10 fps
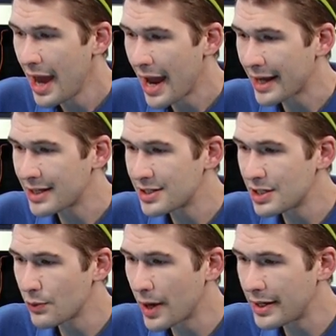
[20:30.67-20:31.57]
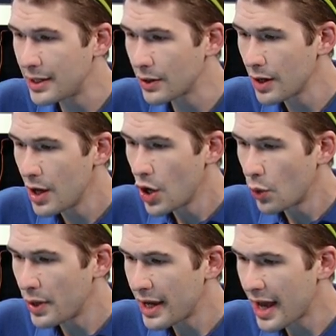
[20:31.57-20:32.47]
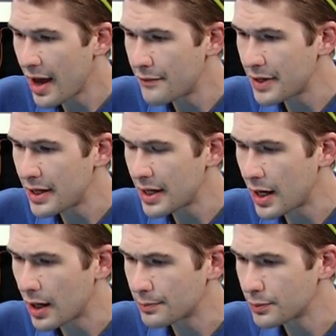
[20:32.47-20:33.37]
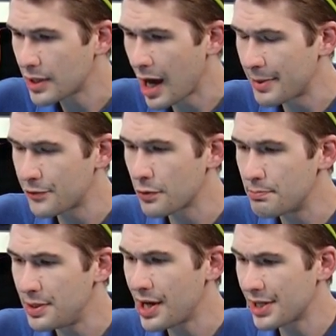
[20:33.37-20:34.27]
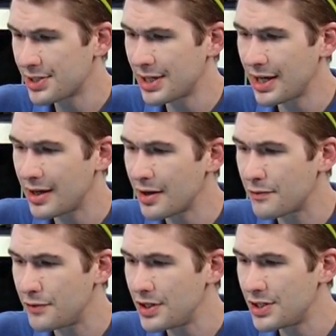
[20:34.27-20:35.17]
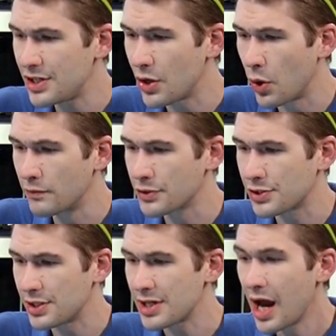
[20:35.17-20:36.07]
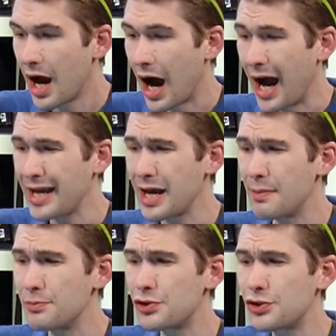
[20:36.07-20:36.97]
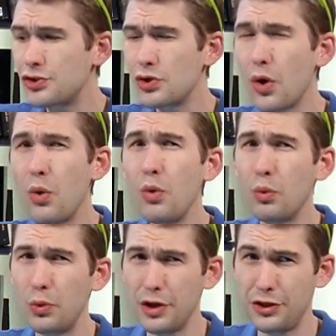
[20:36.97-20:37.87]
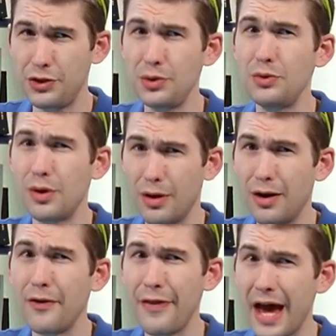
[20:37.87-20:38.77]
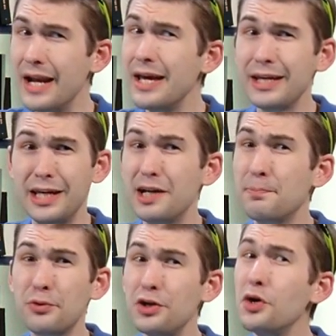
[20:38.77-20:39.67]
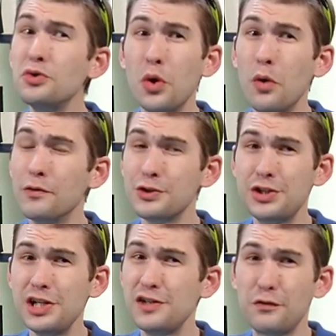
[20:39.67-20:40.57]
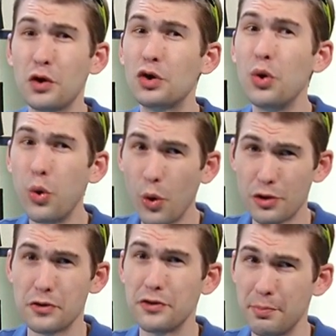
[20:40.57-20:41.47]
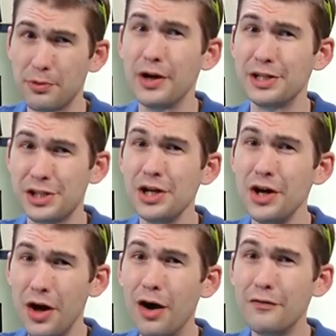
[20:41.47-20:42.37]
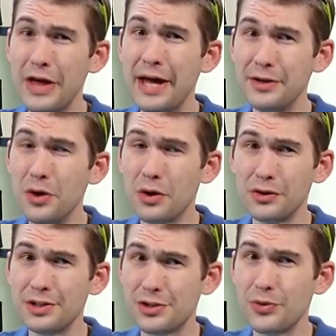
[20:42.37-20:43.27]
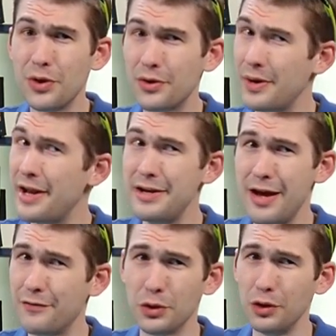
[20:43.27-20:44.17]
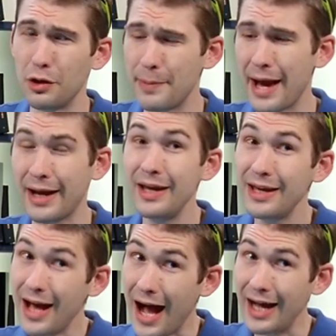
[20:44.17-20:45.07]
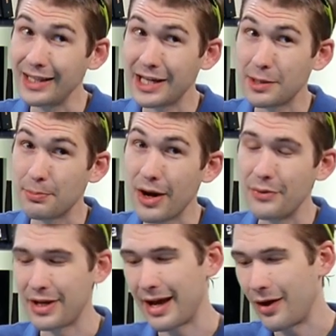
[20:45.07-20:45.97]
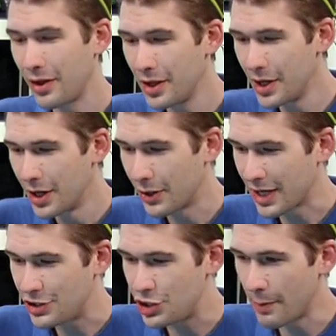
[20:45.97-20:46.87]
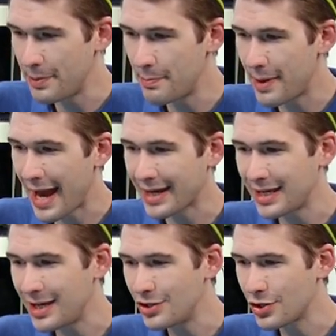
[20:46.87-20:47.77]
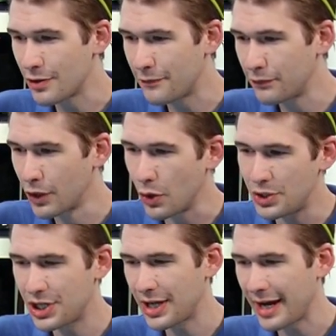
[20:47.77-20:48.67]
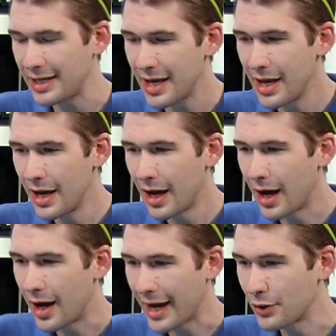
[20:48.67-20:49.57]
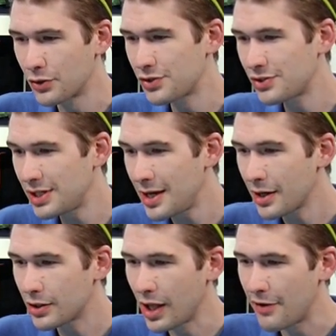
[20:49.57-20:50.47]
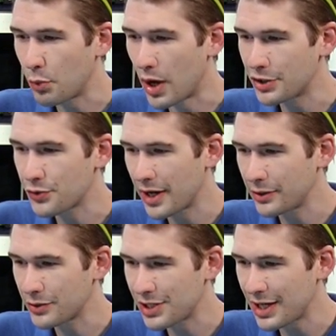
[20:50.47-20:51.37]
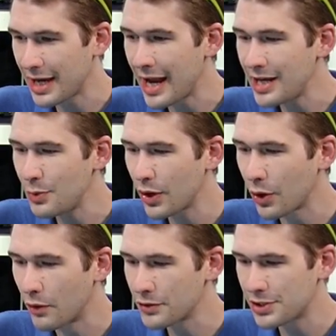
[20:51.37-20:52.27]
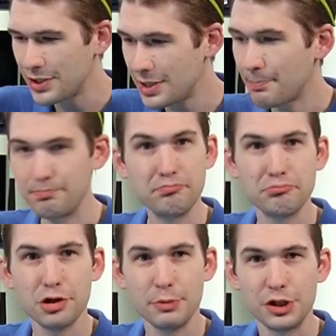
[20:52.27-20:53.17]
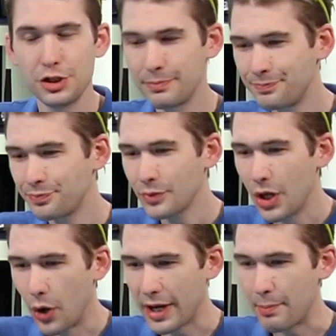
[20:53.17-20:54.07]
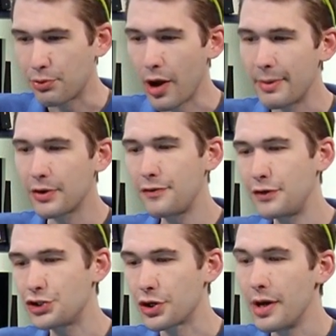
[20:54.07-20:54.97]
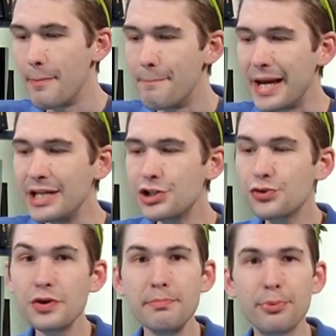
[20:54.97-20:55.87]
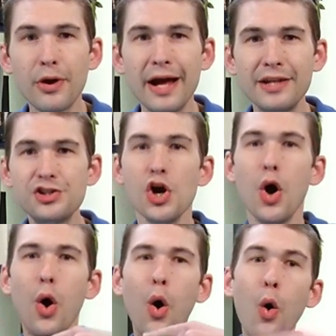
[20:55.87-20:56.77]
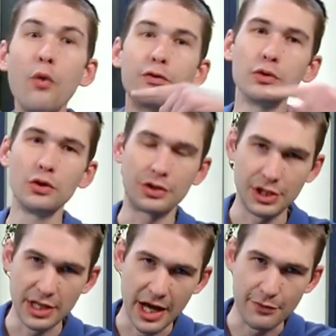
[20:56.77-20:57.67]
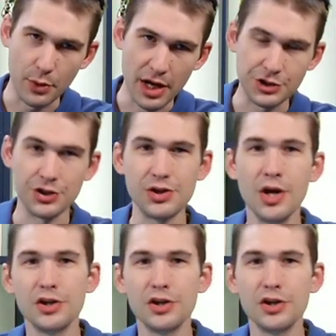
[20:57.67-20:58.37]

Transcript: And I can see right here we have a uh, comment from BS saying get a VC overseas. I am so with you on that. Get a pre owned overseas for a quarter the price of that Nautilus Chrono and never look back. I like the brown dial. Okay, jumping back into the flow tonight. Uh, I can also see Clive Watch Wrangler saying anywhere overseas. Yep, pretty much. Okay, primary feature mainstream brands overlooked dive watches.